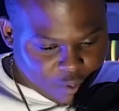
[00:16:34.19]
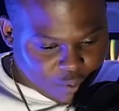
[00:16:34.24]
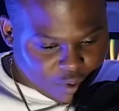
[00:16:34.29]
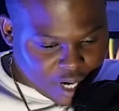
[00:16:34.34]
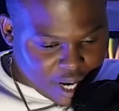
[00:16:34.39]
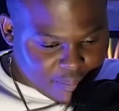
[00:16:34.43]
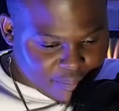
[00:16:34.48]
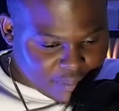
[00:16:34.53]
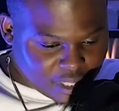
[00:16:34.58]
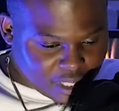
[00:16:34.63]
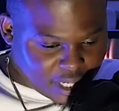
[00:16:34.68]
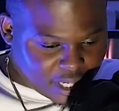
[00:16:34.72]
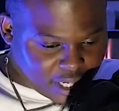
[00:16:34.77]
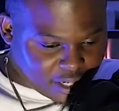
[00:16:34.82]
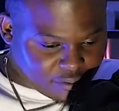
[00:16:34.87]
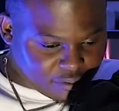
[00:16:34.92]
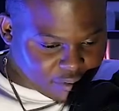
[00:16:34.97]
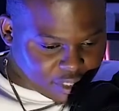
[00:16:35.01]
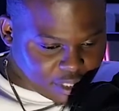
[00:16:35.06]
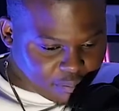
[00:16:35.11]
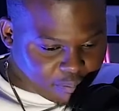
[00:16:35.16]
what I've been
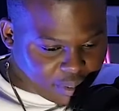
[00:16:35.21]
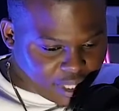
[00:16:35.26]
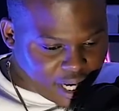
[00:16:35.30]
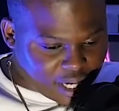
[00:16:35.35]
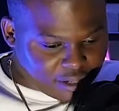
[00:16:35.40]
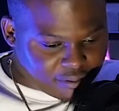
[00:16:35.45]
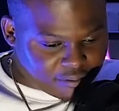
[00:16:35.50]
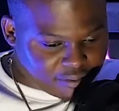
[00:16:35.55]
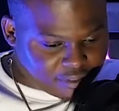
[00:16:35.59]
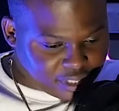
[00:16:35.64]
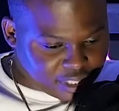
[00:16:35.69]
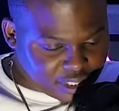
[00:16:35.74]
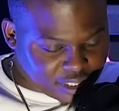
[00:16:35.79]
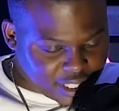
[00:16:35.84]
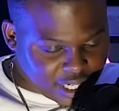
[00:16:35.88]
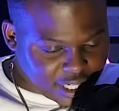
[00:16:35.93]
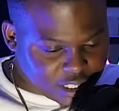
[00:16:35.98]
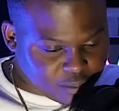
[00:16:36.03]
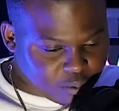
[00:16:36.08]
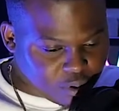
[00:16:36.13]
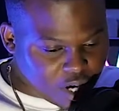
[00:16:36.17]
like really planning for this
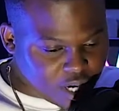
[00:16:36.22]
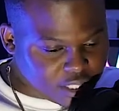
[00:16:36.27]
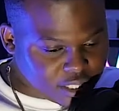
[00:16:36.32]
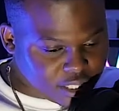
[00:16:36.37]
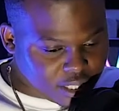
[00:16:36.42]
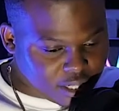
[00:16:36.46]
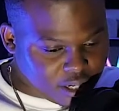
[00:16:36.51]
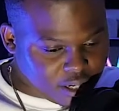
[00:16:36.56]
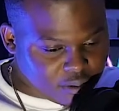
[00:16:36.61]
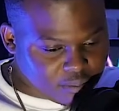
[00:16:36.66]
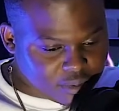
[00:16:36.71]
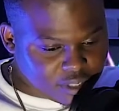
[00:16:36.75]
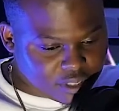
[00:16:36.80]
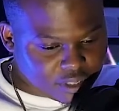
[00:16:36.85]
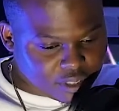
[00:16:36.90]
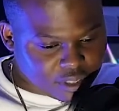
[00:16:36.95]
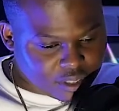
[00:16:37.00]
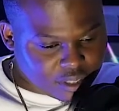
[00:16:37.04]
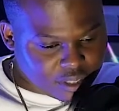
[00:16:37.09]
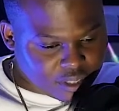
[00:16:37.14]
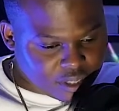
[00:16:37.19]
next project
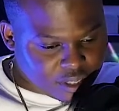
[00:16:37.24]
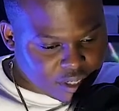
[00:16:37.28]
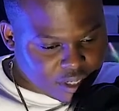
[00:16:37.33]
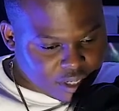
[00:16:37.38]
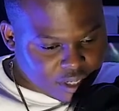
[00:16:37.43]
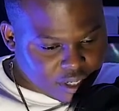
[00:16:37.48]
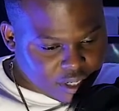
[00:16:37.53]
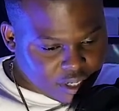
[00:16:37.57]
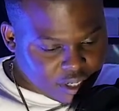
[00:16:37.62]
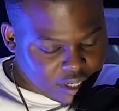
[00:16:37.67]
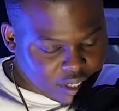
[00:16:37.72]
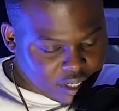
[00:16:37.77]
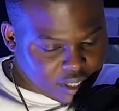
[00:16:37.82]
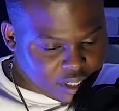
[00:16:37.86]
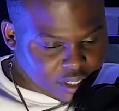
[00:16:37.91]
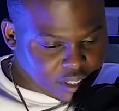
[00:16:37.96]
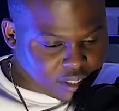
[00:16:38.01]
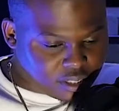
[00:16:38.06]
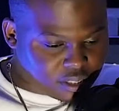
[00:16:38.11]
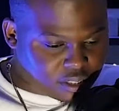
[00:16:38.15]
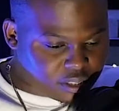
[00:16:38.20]
coming
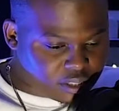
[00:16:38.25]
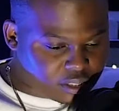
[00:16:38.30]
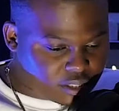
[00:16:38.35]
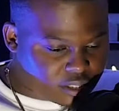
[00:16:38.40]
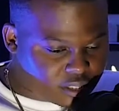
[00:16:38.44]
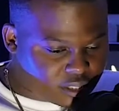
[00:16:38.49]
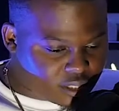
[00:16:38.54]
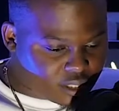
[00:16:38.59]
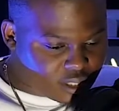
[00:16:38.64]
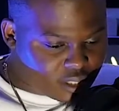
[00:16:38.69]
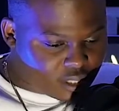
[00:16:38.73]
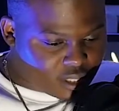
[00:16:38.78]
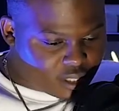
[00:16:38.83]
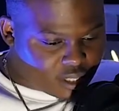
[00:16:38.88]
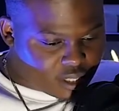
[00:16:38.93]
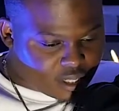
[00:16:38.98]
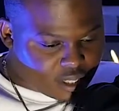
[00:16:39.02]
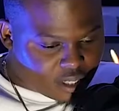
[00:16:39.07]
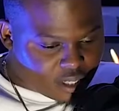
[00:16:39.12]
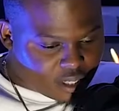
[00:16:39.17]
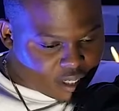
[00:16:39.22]
is.
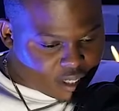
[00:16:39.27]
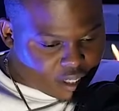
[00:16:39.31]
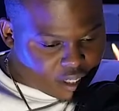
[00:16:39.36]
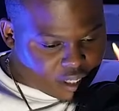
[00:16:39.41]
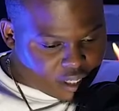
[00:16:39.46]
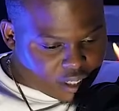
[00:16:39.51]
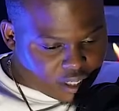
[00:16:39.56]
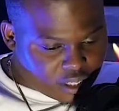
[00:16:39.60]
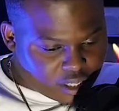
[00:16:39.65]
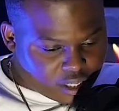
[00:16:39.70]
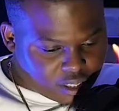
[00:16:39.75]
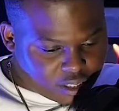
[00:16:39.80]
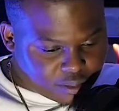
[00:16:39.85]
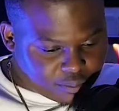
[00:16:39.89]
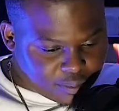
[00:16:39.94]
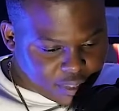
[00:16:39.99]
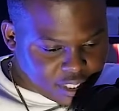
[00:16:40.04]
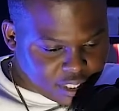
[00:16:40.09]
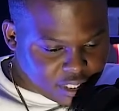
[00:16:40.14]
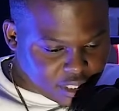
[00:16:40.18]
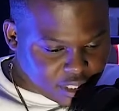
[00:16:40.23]
is
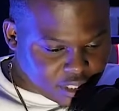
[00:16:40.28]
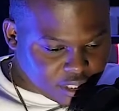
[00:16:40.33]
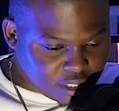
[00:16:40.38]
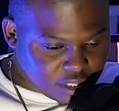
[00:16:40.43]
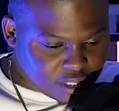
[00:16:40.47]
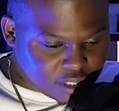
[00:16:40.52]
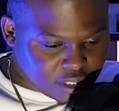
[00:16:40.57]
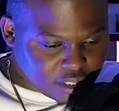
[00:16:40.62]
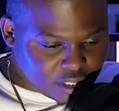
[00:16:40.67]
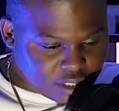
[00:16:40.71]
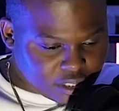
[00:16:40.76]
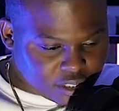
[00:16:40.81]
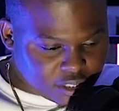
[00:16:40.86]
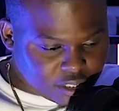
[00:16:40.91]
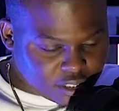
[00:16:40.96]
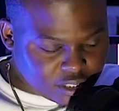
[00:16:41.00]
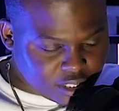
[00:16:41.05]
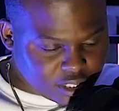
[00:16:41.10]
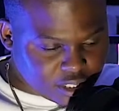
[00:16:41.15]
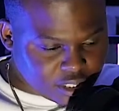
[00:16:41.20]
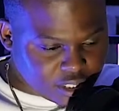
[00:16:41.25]
basically
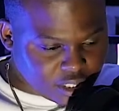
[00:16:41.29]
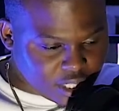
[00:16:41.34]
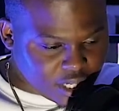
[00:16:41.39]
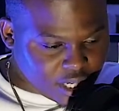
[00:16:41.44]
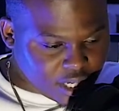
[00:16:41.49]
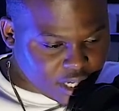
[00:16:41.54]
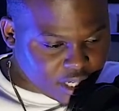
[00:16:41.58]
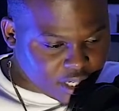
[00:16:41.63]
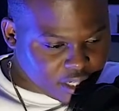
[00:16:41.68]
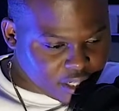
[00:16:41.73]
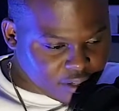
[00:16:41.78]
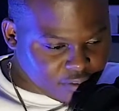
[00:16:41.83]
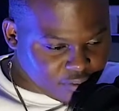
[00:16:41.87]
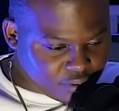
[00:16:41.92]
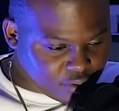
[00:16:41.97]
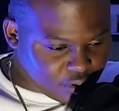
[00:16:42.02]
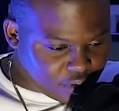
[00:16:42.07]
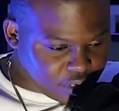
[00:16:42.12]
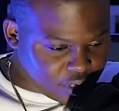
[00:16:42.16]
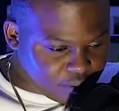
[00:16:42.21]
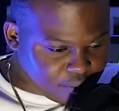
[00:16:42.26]
to just like give
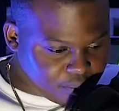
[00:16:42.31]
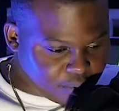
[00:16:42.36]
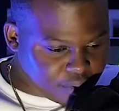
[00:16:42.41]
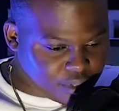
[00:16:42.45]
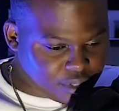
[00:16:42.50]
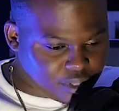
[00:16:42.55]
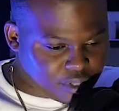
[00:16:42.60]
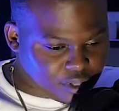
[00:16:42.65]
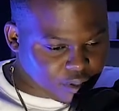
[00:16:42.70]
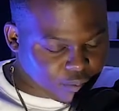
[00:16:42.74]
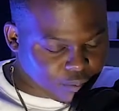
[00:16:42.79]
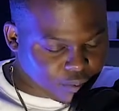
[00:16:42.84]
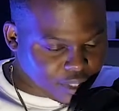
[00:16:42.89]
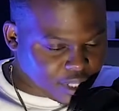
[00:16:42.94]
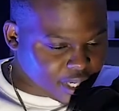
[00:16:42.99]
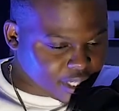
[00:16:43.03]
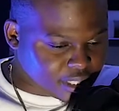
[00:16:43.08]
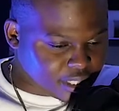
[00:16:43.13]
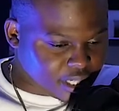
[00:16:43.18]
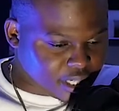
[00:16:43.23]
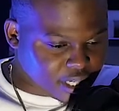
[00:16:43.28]
you an E P with
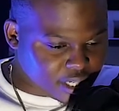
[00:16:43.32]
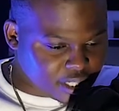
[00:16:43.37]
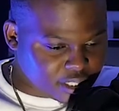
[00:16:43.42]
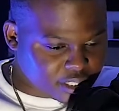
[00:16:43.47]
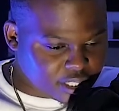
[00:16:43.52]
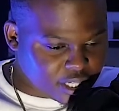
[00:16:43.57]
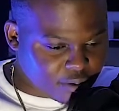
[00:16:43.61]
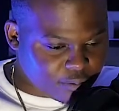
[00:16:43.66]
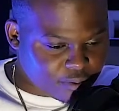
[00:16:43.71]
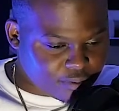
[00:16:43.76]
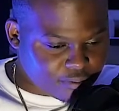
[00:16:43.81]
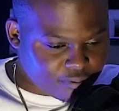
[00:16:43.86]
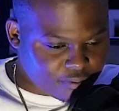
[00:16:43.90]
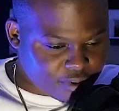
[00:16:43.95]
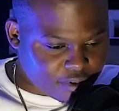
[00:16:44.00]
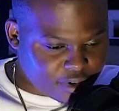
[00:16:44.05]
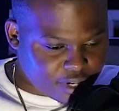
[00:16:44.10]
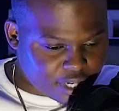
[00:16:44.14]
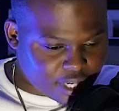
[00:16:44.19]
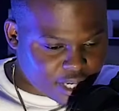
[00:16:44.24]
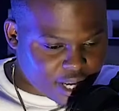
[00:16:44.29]
like the hits that we've
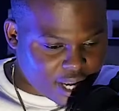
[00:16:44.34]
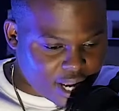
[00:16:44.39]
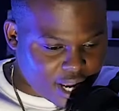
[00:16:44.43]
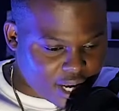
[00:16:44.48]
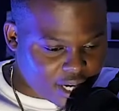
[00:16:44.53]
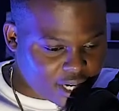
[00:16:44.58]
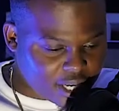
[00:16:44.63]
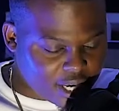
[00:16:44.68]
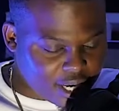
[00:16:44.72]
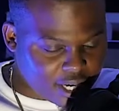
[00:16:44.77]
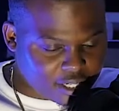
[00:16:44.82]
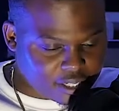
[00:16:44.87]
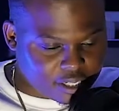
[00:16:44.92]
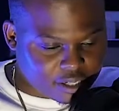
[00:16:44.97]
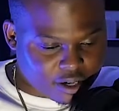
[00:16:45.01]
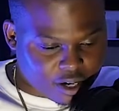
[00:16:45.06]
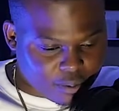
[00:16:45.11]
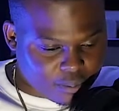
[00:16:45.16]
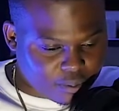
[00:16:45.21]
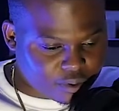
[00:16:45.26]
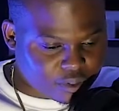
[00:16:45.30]
already had and
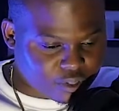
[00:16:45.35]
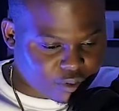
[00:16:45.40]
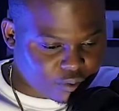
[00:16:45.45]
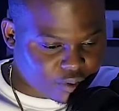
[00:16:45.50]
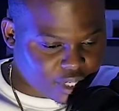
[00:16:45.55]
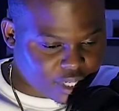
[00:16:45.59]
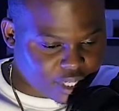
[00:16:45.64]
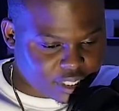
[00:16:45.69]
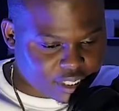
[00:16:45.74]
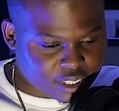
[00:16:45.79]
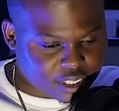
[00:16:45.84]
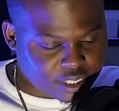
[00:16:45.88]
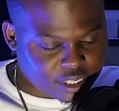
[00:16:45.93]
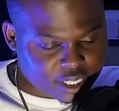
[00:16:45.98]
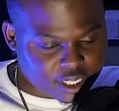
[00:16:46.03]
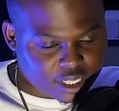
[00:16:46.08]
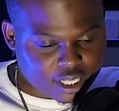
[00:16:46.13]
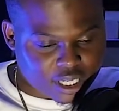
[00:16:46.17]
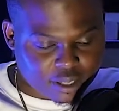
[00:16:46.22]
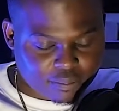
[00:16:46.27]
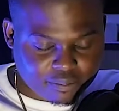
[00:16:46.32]
a couple new hits, and
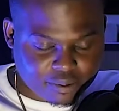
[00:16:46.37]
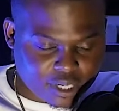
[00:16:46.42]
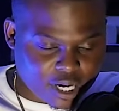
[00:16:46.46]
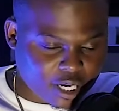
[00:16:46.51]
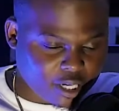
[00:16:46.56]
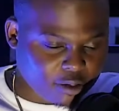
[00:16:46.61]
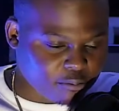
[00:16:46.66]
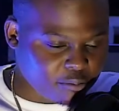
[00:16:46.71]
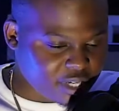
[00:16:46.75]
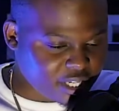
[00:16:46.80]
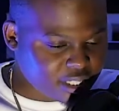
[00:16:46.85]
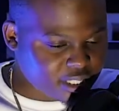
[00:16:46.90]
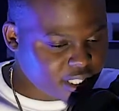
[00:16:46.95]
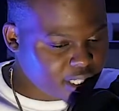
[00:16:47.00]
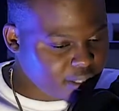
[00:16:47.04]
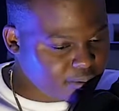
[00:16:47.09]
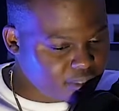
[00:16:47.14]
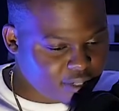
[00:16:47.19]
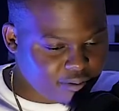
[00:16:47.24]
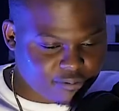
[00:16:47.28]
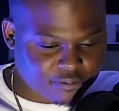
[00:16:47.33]
then like put out a
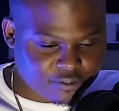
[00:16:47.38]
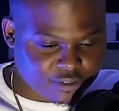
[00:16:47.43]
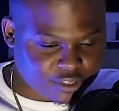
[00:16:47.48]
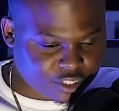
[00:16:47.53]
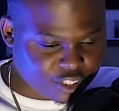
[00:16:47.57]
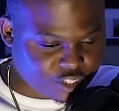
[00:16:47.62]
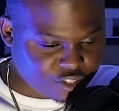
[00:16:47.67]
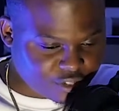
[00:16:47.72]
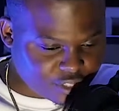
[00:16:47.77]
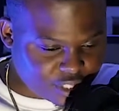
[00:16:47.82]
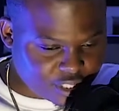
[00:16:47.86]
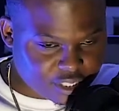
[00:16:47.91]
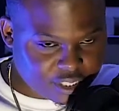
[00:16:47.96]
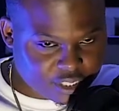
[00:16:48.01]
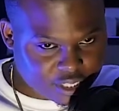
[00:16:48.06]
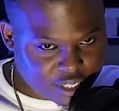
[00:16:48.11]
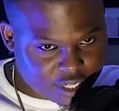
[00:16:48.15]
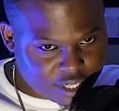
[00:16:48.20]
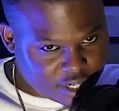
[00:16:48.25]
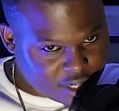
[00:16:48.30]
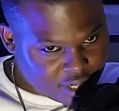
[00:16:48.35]
mixtape, something for the
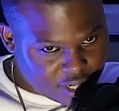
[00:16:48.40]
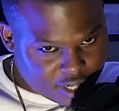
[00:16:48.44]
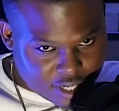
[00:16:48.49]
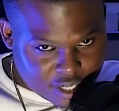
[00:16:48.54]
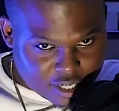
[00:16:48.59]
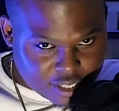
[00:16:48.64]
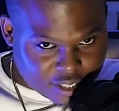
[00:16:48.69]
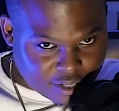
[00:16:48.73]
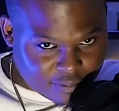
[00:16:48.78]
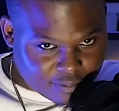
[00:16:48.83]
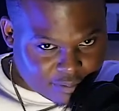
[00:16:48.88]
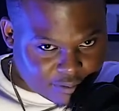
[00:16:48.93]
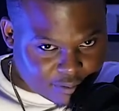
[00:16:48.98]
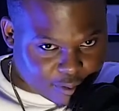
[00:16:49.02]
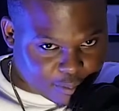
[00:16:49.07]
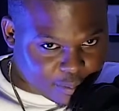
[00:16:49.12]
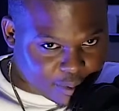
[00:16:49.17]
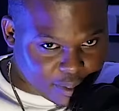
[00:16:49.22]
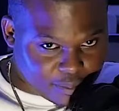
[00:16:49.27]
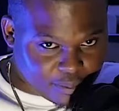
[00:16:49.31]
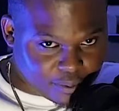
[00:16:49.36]
streets, something
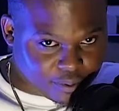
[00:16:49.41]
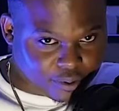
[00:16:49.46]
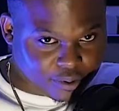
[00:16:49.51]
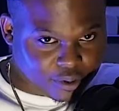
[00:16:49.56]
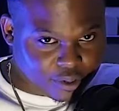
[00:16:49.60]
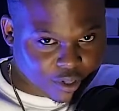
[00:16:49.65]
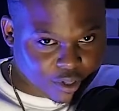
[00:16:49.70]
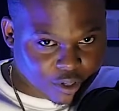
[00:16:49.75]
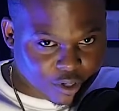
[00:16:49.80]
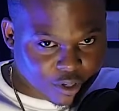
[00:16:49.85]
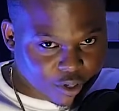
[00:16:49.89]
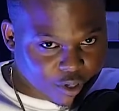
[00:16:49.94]
for people